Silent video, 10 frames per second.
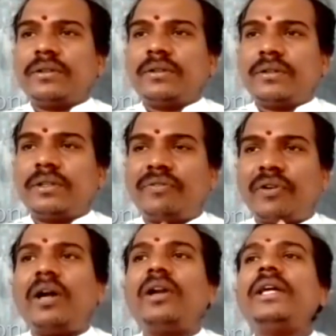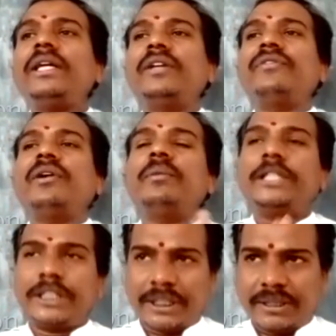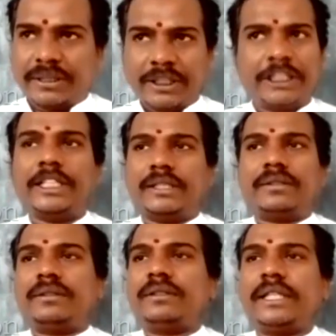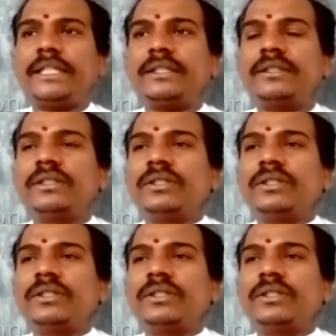The following information here, right?